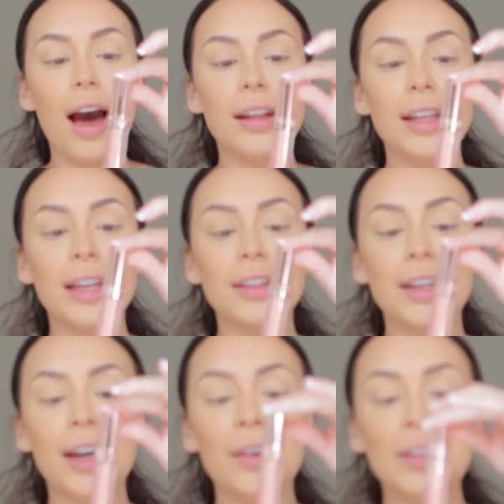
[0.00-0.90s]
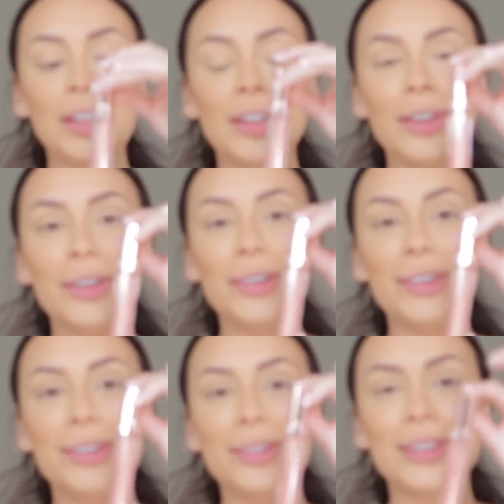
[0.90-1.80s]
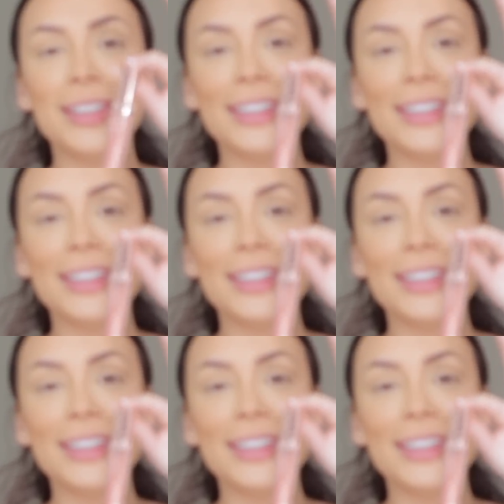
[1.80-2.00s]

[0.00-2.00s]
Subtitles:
Like, look how cute.